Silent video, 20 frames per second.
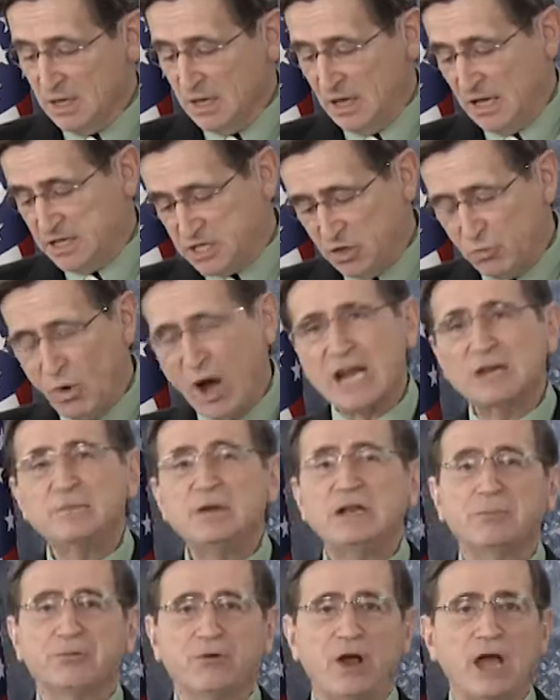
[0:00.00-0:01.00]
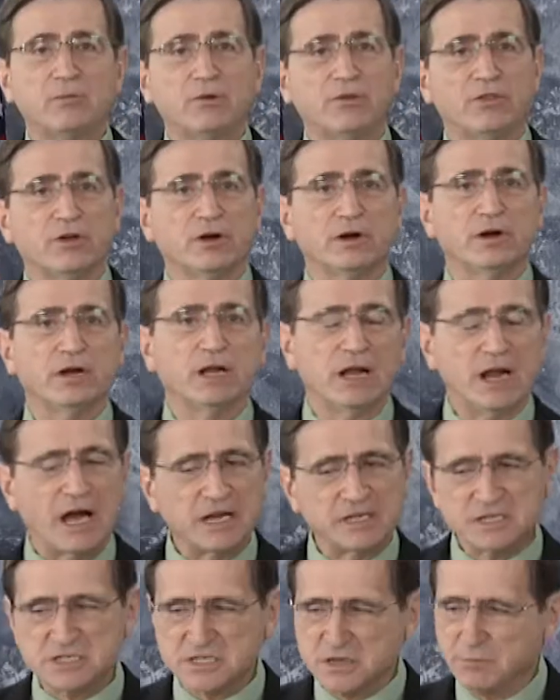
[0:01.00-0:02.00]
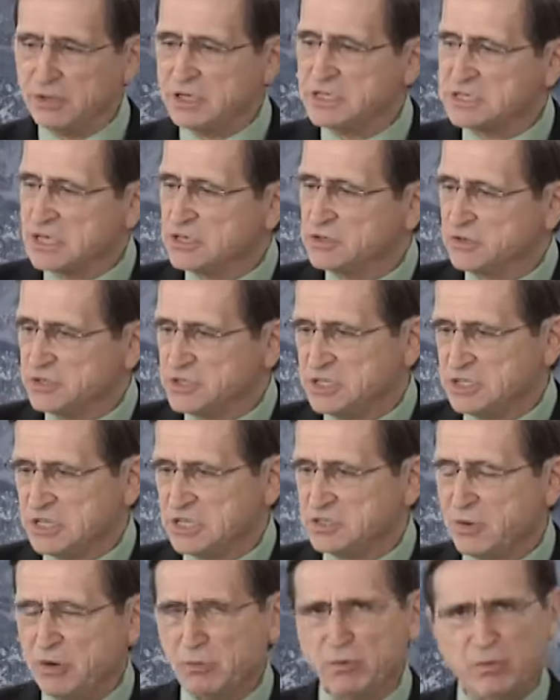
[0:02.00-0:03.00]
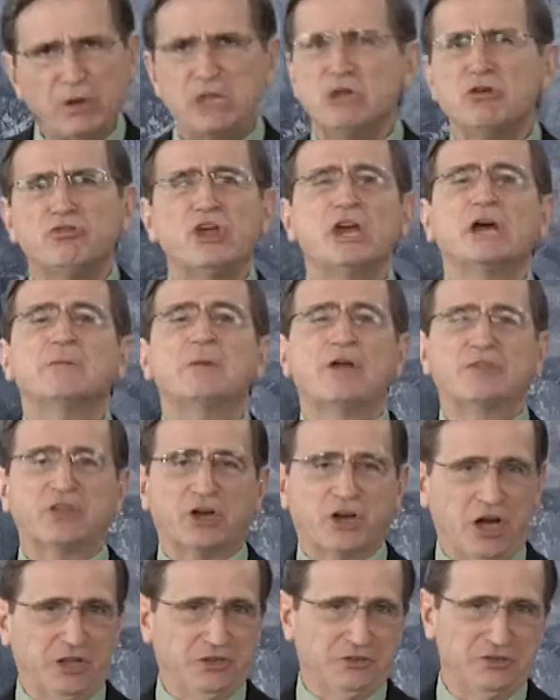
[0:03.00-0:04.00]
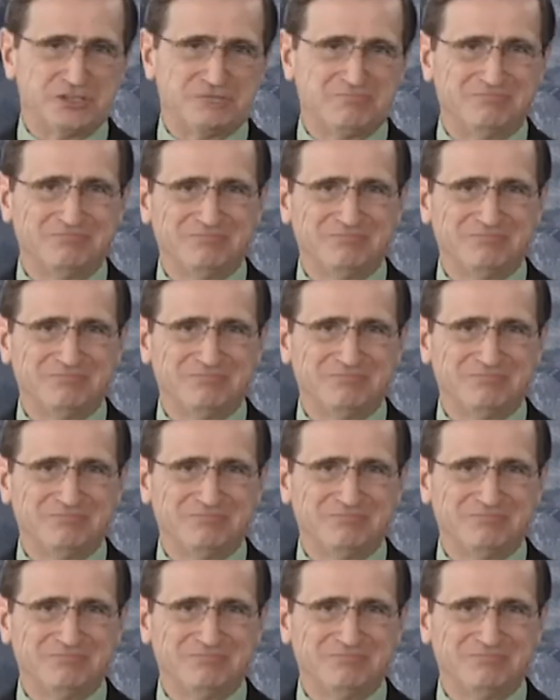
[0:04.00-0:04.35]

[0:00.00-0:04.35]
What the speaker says: And she wanted me to pray with her, and I just simply said to her, she said to me, well, what do you think about the colors?